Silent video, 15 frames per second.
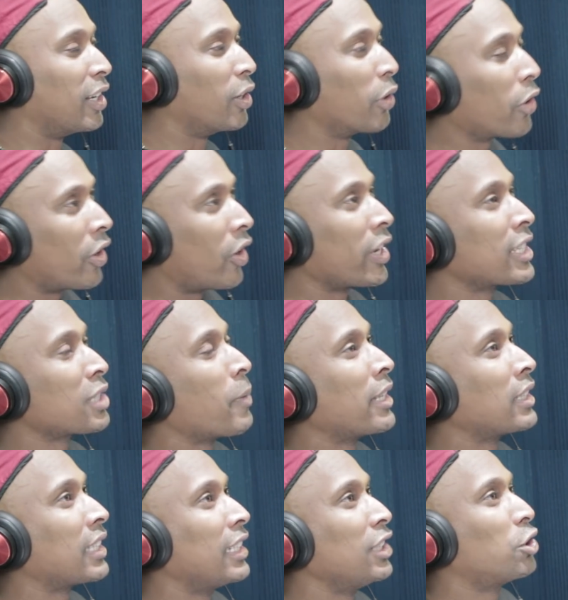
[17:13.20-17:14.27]
Lero, so, I just
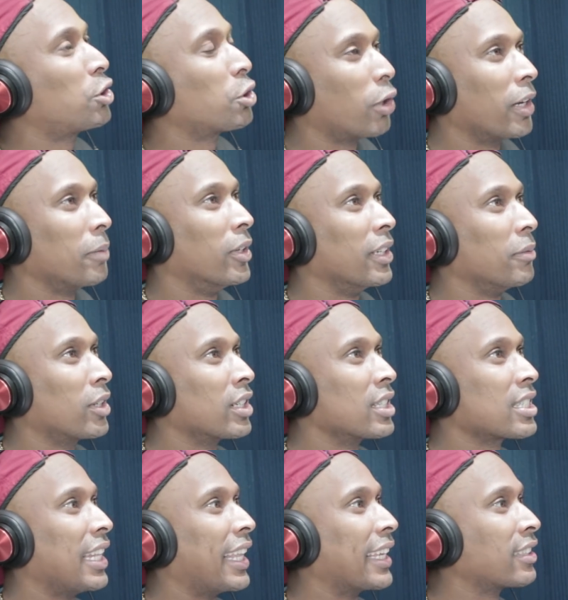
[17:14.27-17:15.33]
maintain the joy, boy,
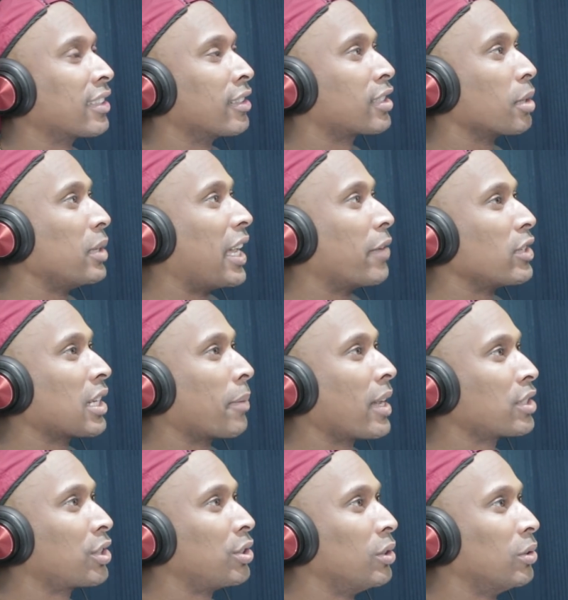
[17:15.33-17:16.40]
because like to me, every time I
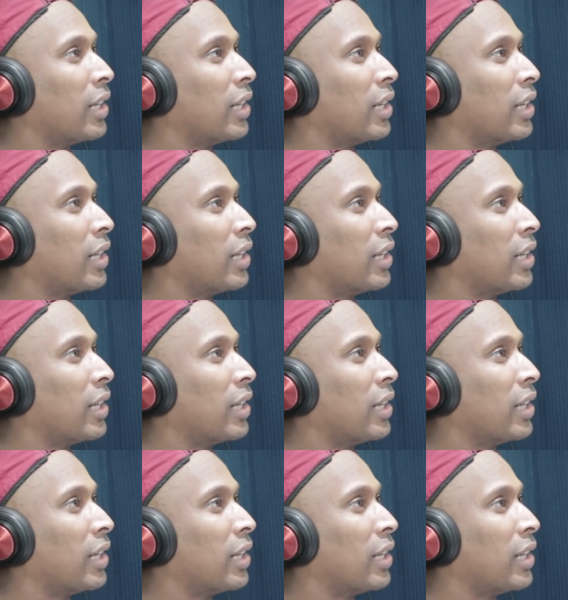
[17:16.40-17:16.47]
see you,